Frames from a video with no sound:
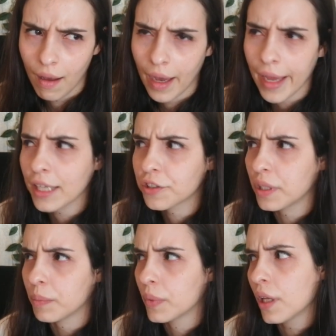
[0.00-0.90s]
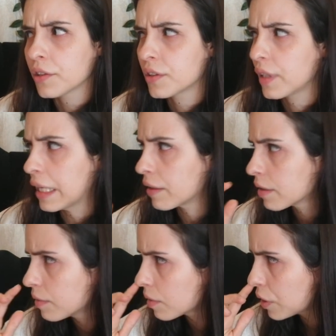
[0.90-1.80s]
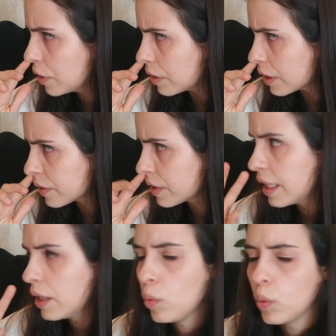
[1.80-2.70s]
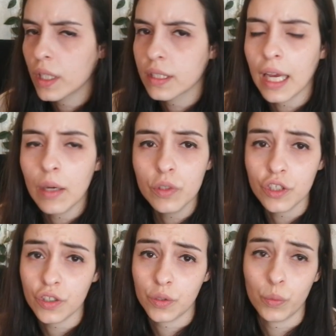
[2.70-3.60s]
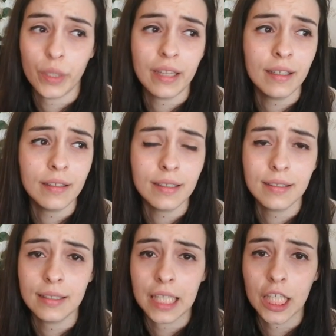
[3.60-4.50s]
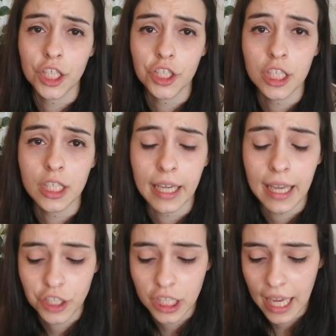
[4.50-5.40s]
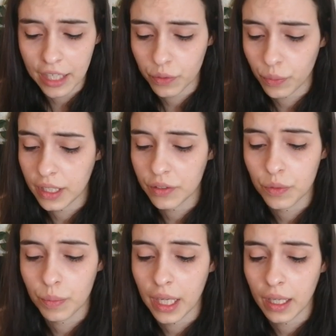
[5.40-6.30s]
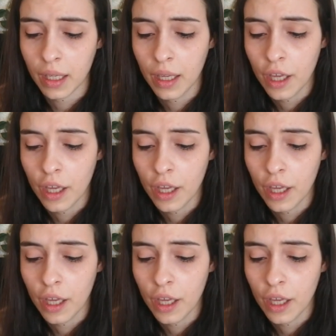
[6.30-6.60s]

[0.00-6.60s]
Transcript: I actually blushed there. Goodness. I was just reading this in the kitchen. I actually had to read it to my